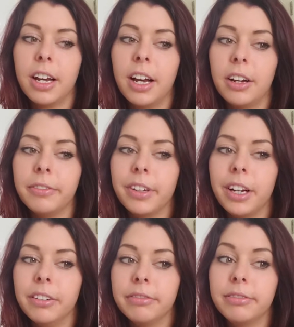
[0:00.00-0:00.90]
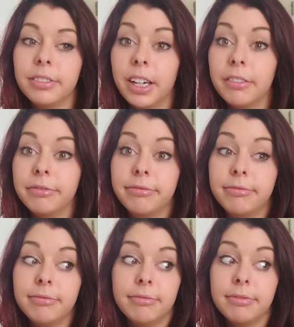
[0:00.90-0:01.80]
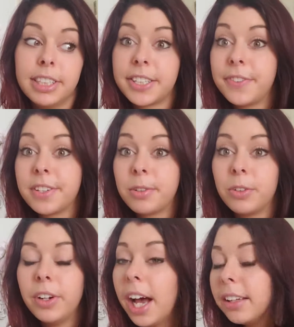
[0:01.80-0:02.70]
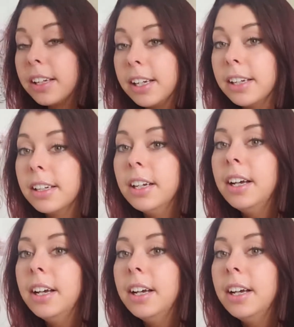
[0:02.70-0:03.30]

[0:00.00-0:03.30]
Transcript: of this physical reality.